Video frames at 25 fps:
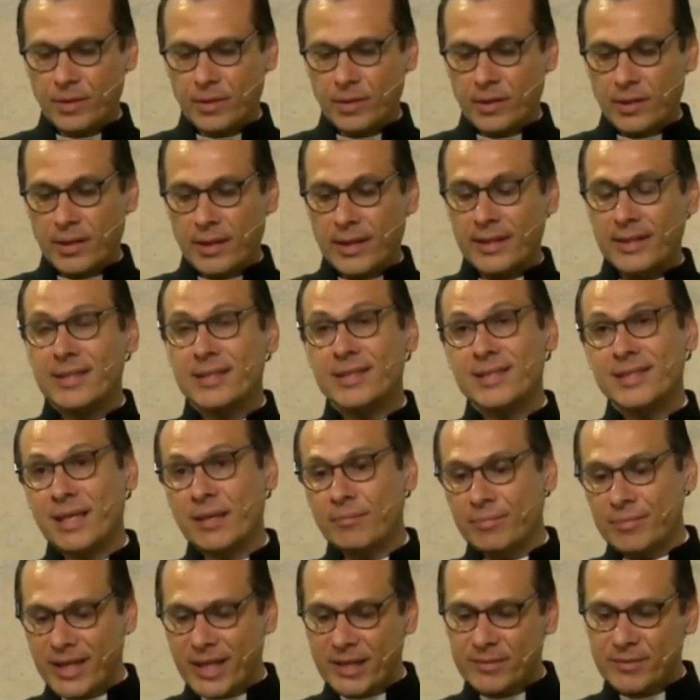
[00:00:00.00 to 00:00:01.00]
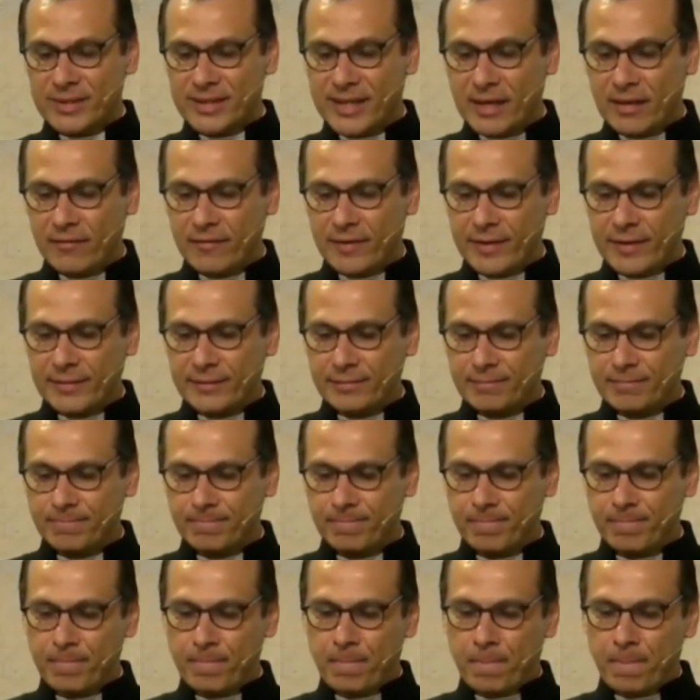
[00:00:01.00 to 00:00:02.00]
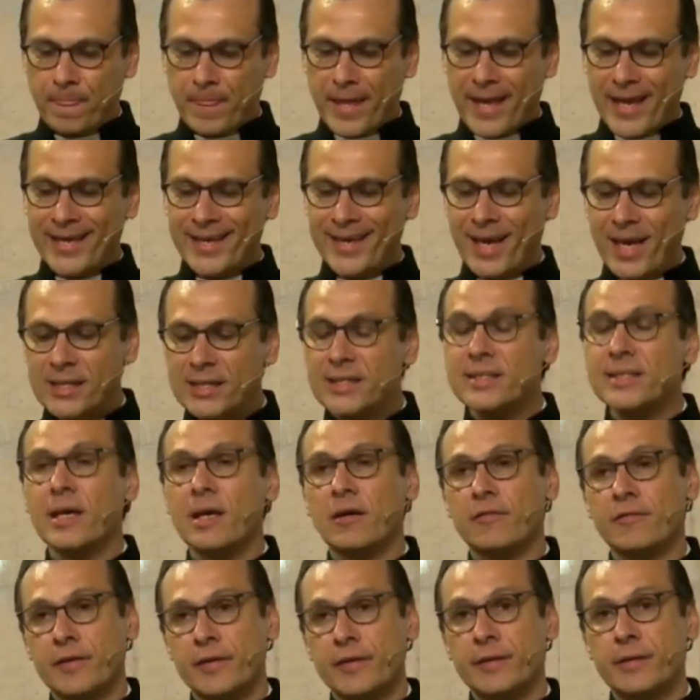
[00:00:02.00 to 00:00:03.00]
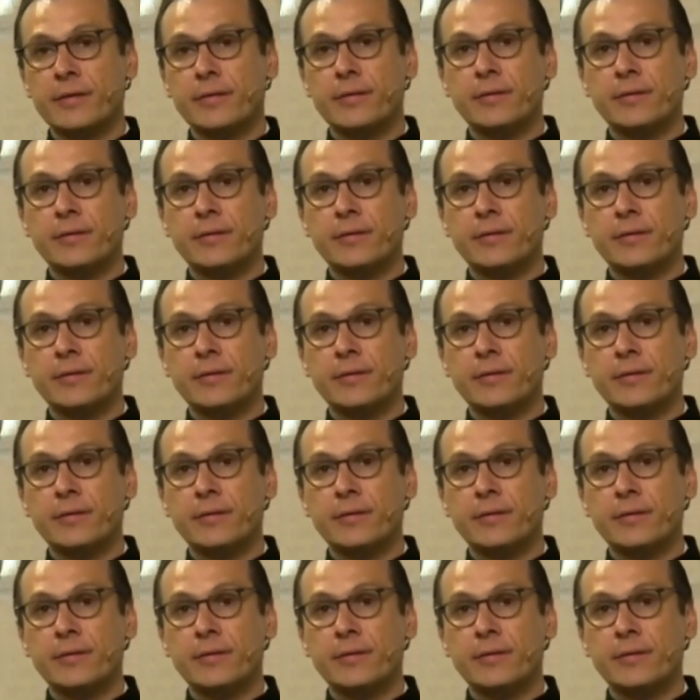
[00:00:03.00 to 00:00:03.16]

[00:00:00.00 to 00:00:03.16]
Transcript: It is sometimes given a nice cover